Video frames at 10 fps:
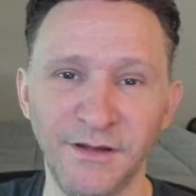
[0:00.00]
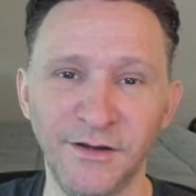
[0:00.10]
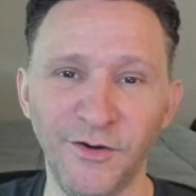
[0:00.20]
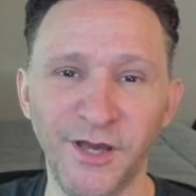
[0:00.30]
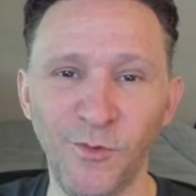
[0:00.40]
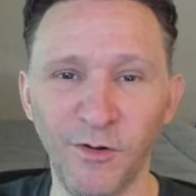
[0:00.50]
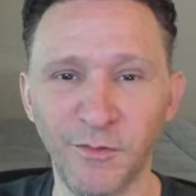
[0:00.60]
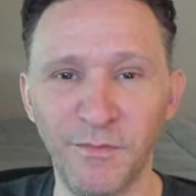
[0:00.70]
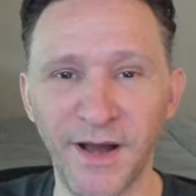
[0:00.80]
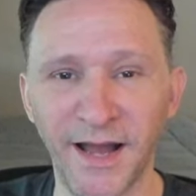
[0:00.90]
Okay,
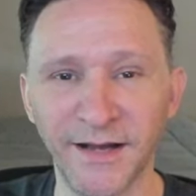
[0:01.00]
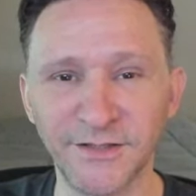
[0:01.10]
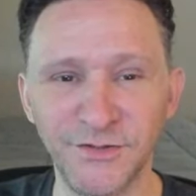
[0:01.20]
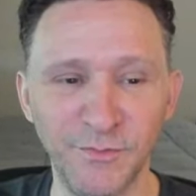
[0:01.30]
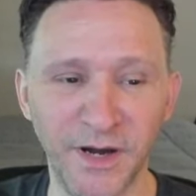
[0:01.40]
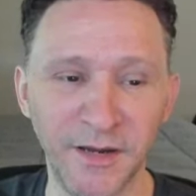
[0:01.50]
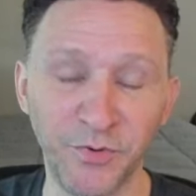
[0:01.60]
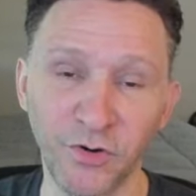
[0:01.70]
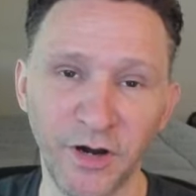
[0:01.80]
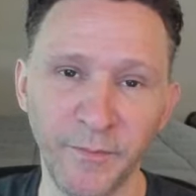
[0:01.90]
welcome back to my
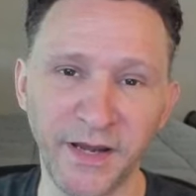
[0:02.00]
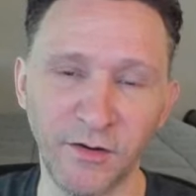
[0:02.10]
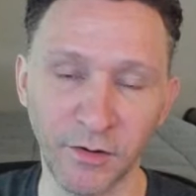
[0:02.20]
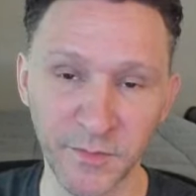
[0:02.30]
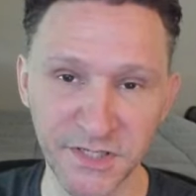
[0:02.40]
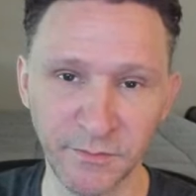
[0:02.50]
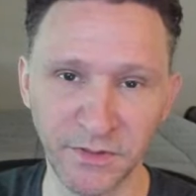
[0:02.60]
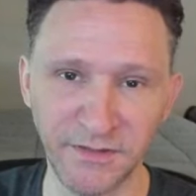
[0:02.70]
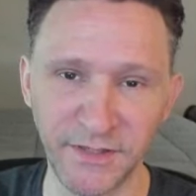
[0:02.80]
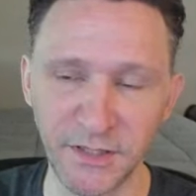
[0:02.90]
programming and ARM
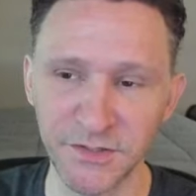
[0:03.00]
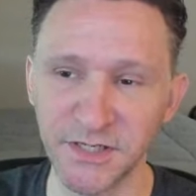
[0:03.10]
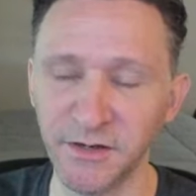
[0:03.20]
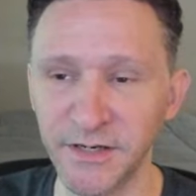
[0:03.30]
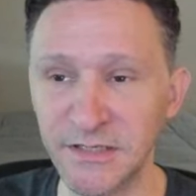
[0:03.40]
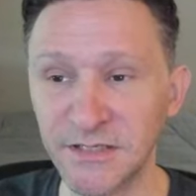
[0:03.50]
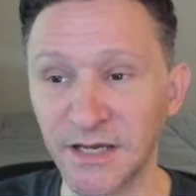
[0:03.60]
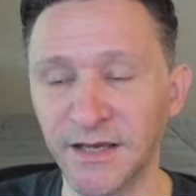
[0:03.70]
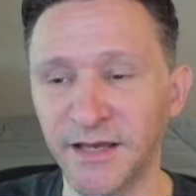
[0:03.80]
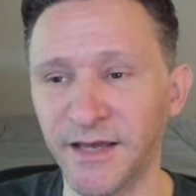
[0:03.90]
assembly video series.
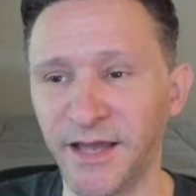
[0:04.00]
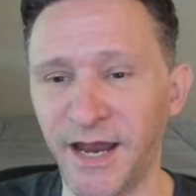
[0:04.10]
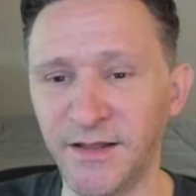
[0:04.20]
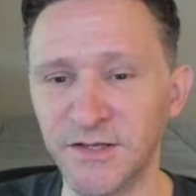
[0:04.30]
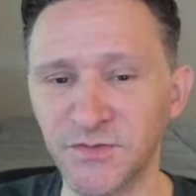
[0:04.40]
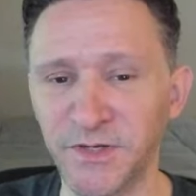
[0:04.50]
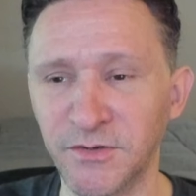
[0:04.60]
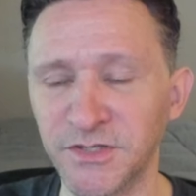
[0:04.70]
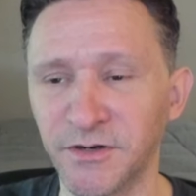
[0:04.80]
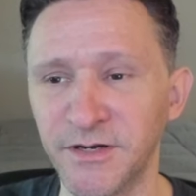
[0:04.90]
And in this
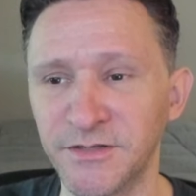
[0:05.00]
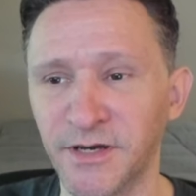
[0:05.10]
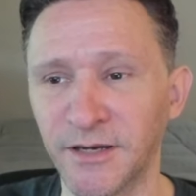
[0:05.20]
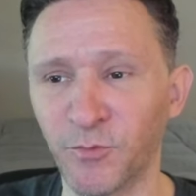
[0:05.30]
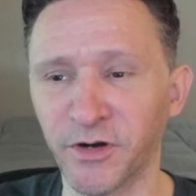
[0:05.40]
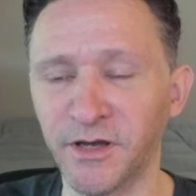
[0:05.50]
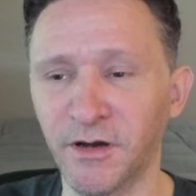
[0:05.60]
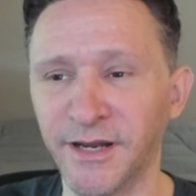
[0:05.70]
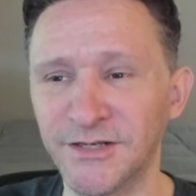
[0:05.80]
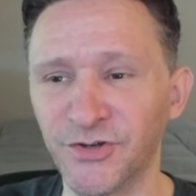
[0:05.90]
video series, I'm working
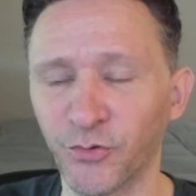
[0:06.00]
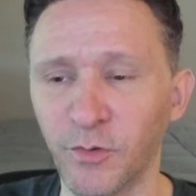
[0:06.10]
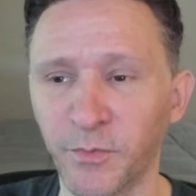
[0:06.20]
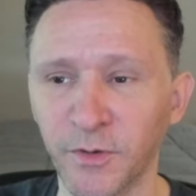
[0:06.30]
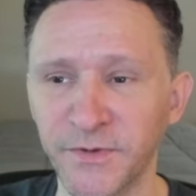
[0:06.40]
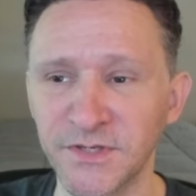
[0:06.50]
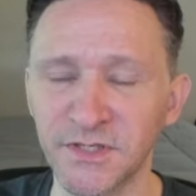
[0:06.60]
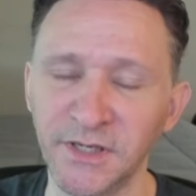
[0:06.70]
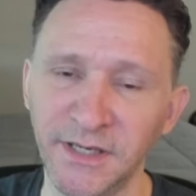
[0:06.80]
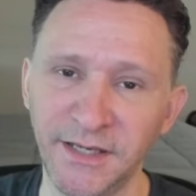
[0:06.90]
on a general
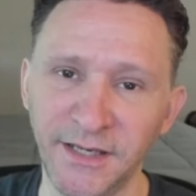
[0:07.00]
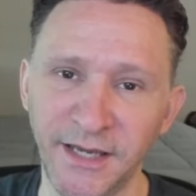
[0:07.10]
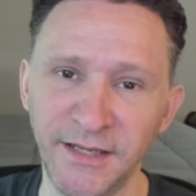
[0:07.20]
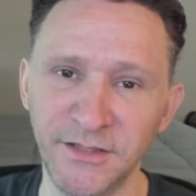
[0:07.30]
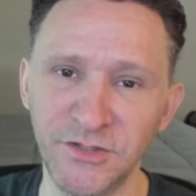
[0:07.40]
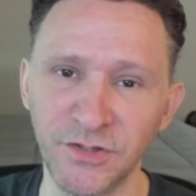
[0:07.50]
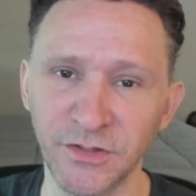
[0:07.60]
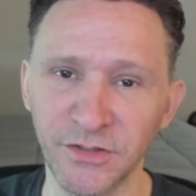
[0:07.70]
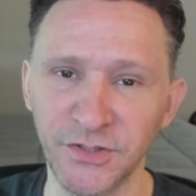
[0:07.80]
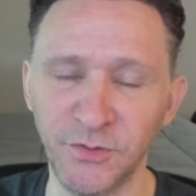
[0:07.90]
purpose
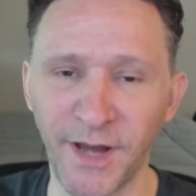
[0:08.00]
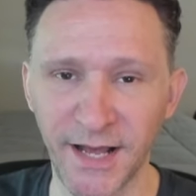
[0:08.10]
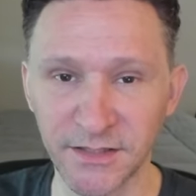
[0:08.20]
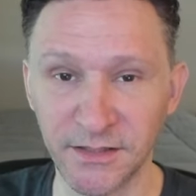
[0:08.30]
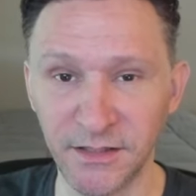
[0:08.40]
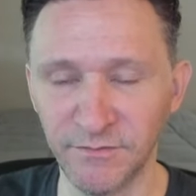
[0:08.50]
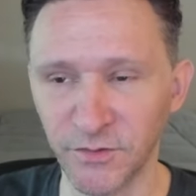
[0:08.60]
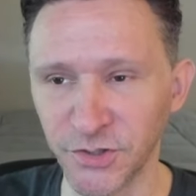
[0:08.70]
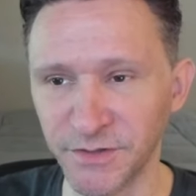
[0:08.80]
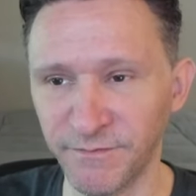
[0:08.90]
integer to ASCII
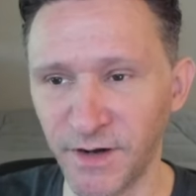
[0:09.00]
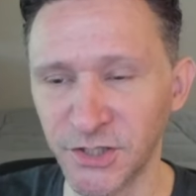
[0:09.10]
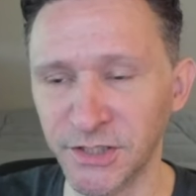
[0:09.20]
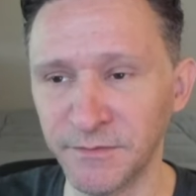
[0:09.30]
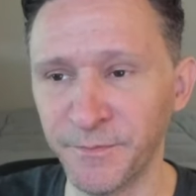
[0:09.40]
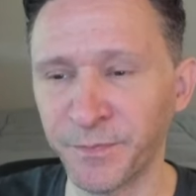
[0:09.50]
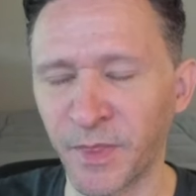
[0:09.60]
conversion function.